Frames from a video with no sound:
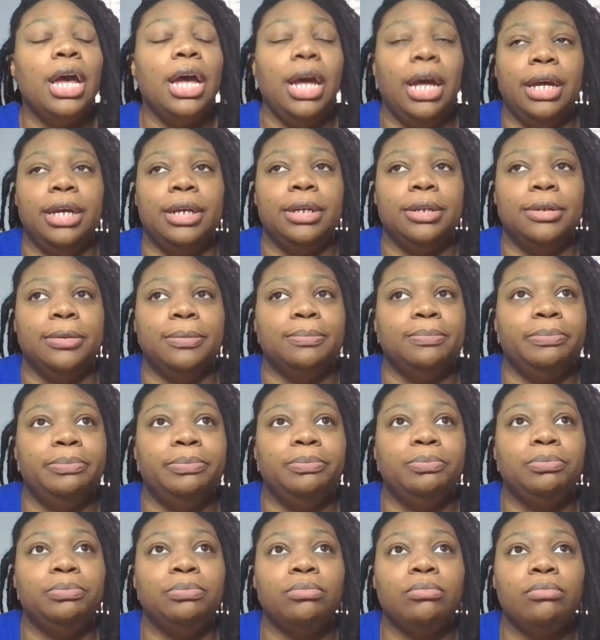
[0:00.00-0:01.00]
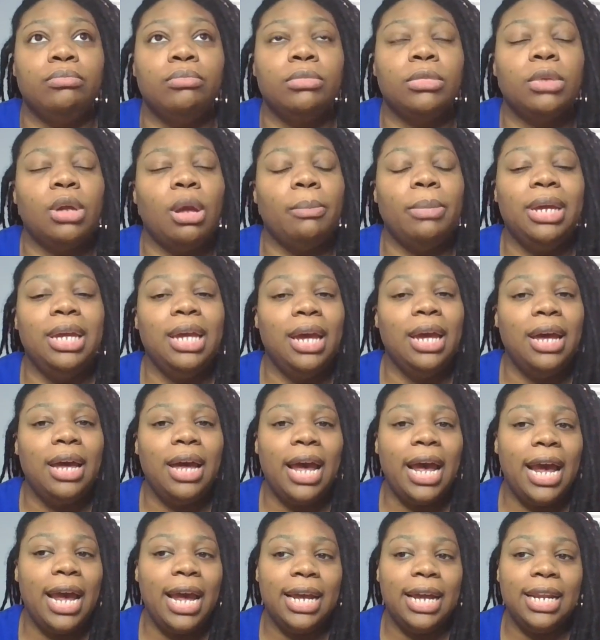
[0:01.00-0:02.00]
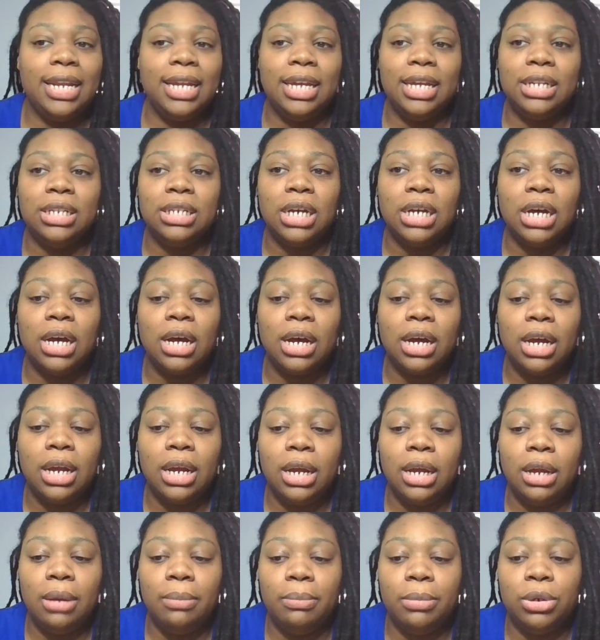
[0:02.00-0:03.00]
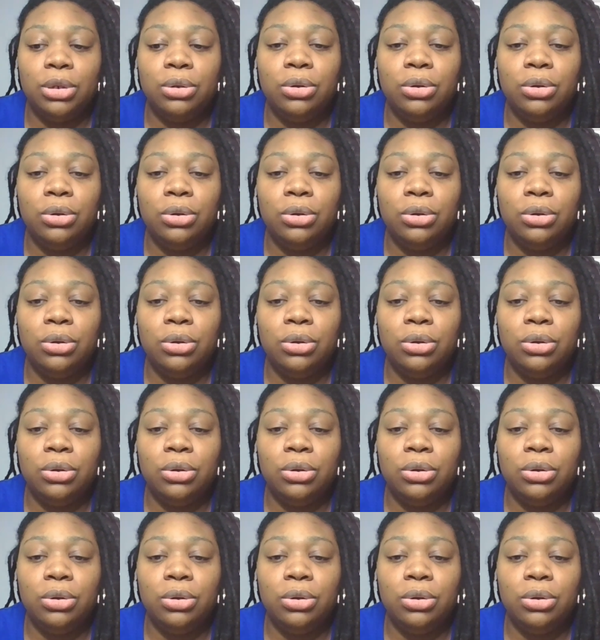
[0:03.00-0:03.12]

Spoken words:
Um, but yeah, I had a good time.